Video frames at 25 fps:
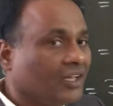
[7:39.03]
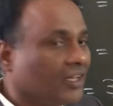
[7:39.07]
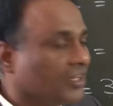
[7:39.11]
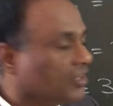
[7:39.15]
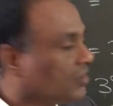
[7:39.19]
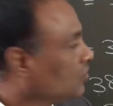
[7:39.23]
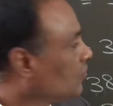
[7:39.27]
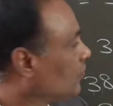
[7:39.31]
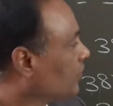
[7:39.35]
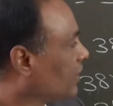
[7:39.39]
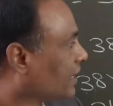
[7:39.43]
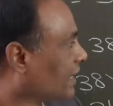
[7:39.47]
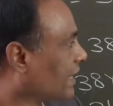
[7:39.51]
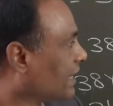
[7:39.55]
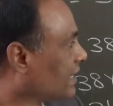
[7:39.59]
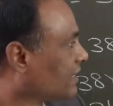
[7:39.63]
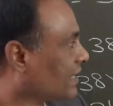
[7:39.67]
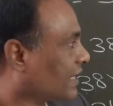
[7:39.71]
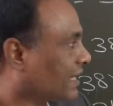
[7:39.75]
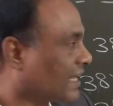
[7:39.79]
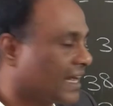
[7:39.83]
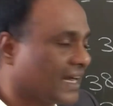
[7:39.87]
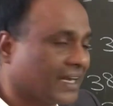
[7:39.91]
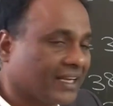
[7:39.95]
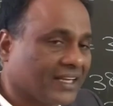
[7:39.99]
you will write the
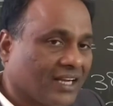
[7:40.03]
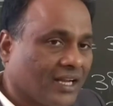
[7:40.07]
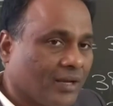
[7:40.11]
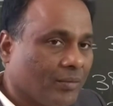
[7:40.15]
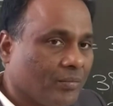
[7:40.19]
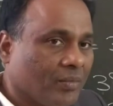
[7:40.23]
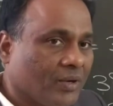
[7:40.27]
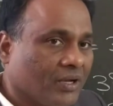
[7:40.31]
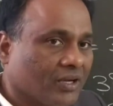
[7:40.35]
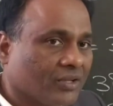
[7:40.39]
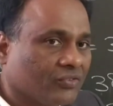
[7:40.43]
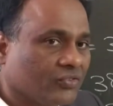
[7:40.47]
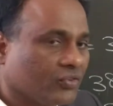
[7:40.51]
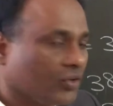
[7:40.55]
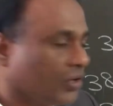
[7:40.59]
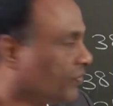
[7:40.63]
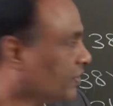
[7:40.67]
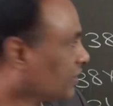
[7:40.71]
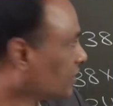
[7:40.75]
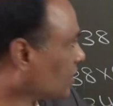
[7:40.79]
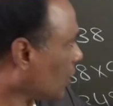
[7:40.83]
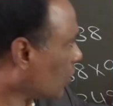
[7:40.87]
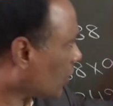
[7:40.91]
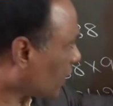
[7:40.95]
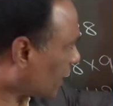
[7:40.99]
correct number. So
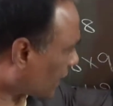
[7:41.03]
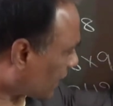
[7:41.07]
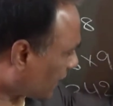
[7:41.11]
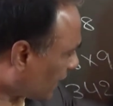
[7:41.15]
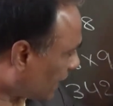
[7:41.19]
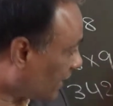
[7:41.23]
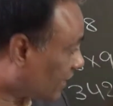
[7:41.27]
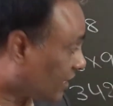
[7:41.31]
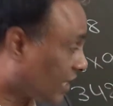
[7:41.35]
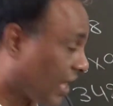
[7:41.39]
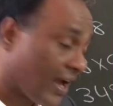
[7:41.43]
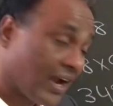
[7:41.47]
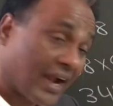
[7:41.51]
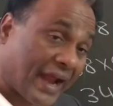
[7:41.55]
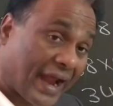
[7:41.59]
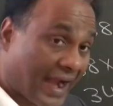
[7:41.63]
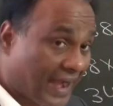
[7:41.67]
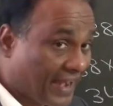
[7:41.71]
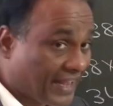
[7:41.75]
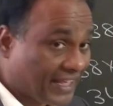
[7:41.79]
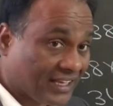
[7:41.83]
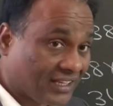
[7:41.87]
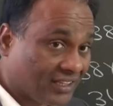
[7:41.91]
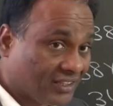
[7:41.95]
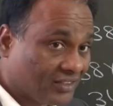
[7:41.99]
without again
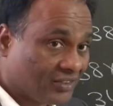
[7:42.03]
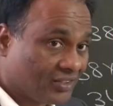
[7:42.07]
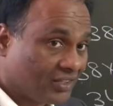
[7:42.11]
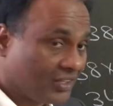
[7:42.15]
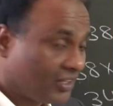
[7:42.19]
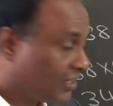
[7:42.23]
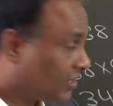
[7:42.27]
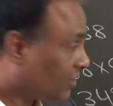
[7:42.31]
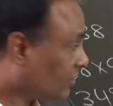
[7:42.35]
adding,